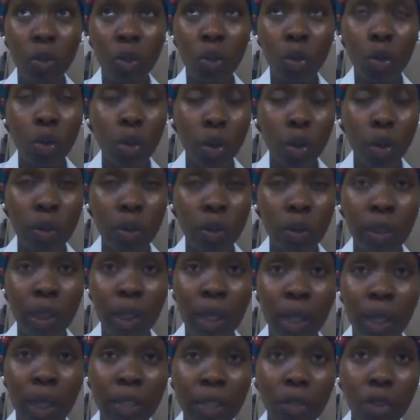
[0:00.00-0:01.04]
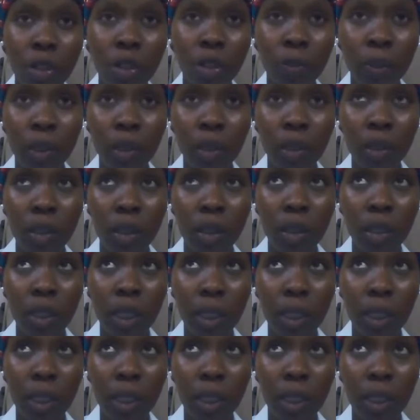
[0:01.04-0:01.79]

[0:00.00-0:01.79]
grow the art community